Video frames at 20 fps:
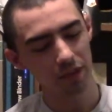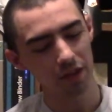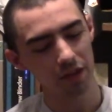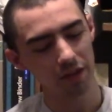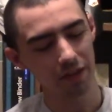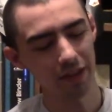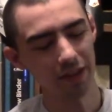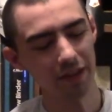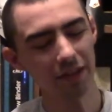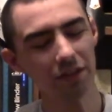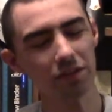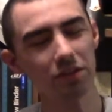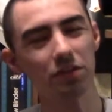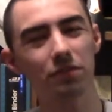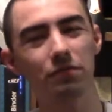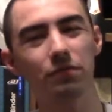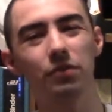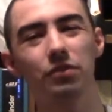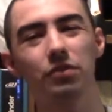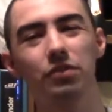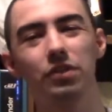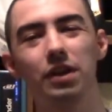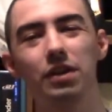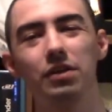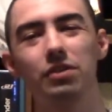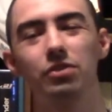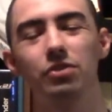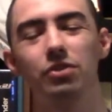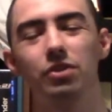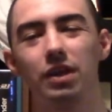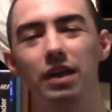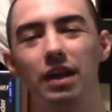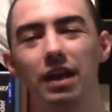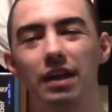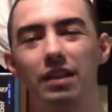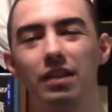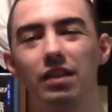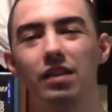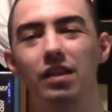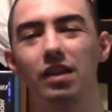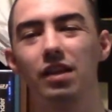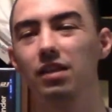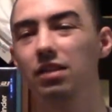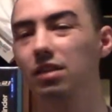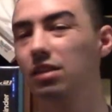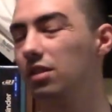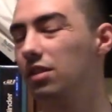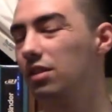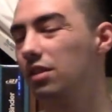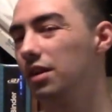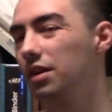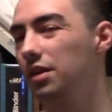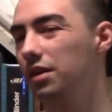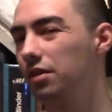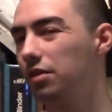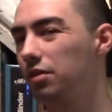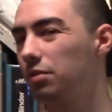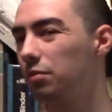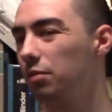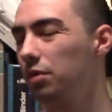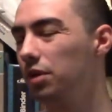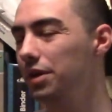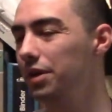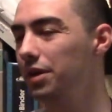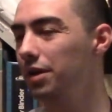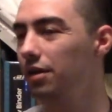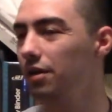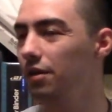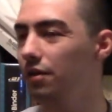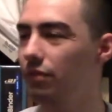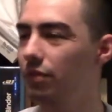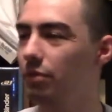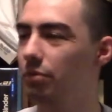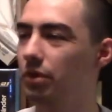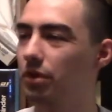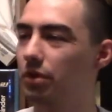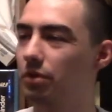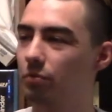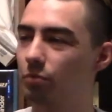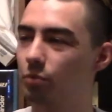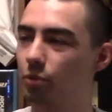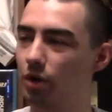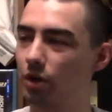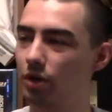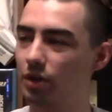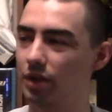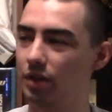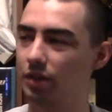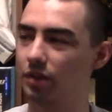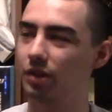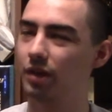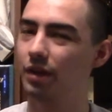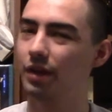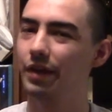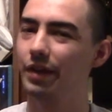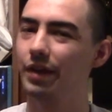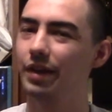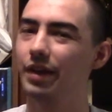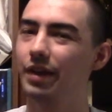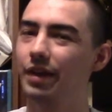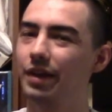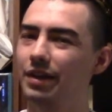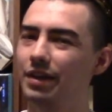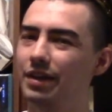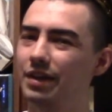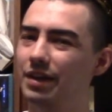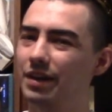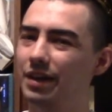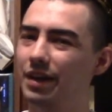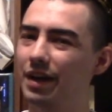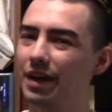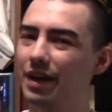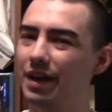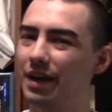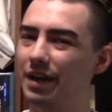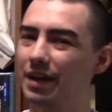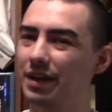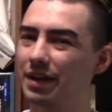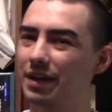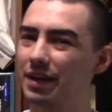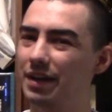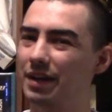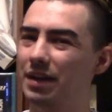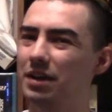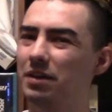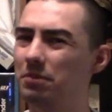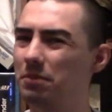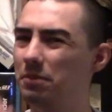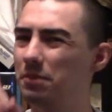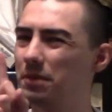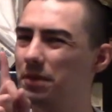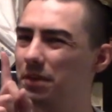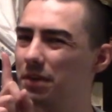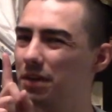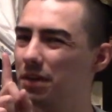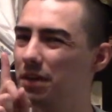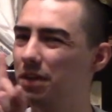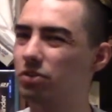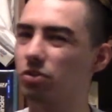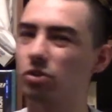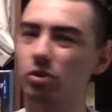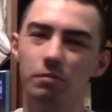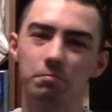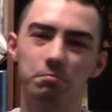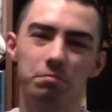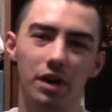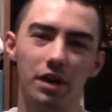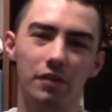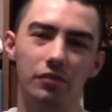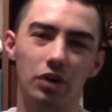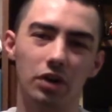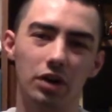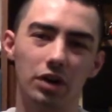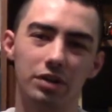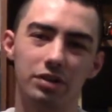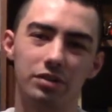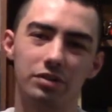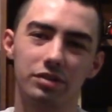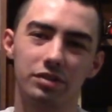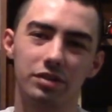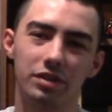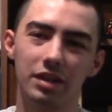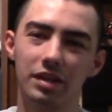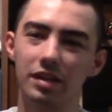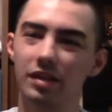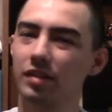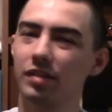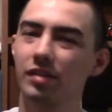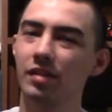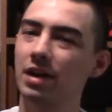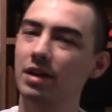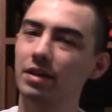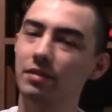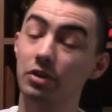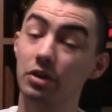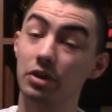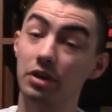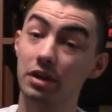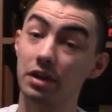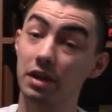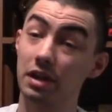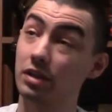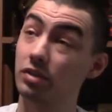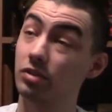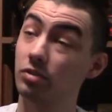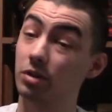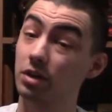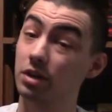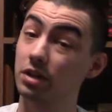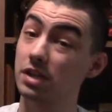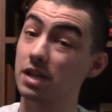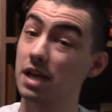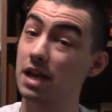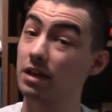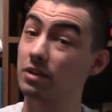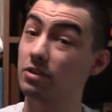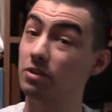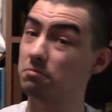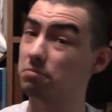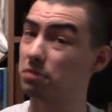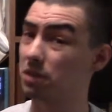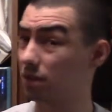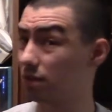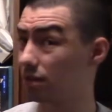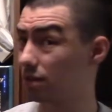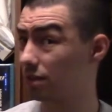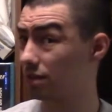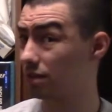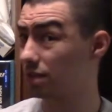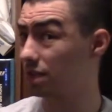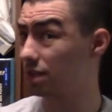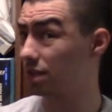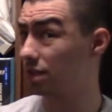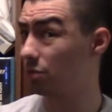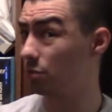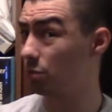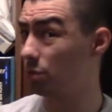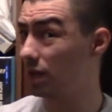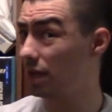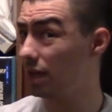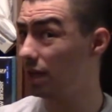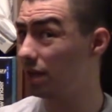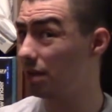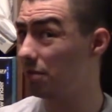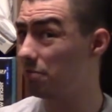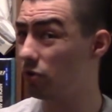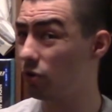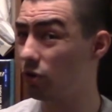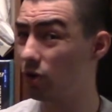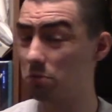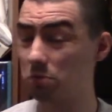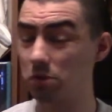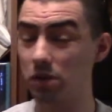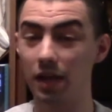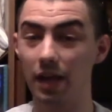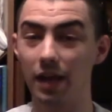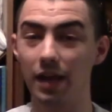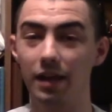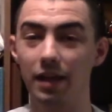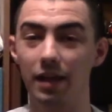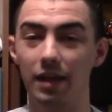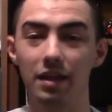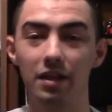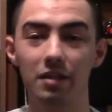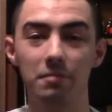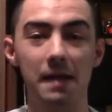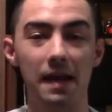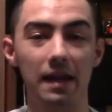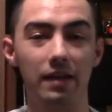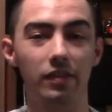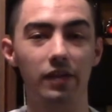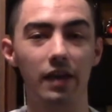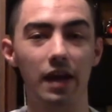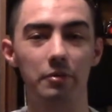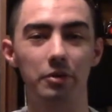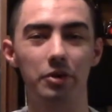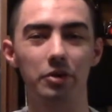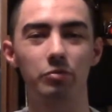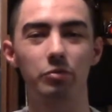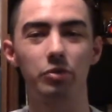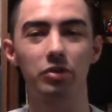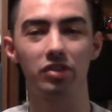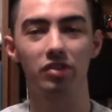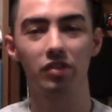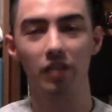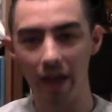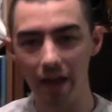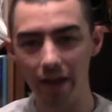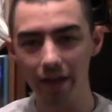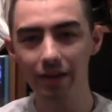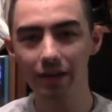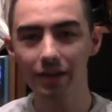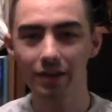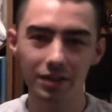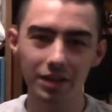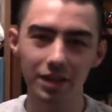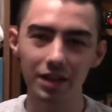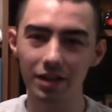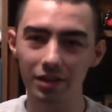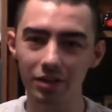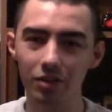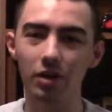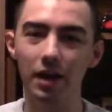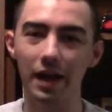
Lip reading: let's actually first take a look at, say, another one of the William Wallace. Now, in truth, Braveheart is not very historically accurate, but the way that Mel Gibson had his back scabbard was technically a little